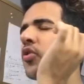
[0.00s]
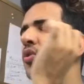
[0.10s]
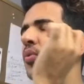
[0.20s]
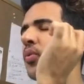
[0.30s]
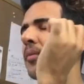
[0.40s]

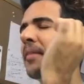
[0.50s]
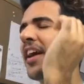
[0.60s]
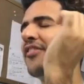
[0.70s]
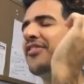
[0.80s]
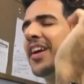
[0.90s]
tool,
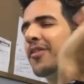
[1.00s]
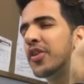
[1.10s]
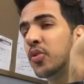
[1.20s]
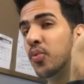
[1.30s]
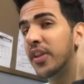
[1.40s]
my
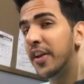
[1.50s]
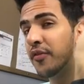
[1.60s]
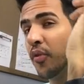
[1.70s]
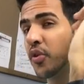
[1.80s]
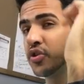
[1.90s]
favorite tool in
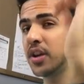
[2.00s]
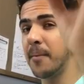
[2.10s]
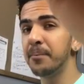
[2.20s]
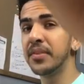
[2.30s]
Photoshop.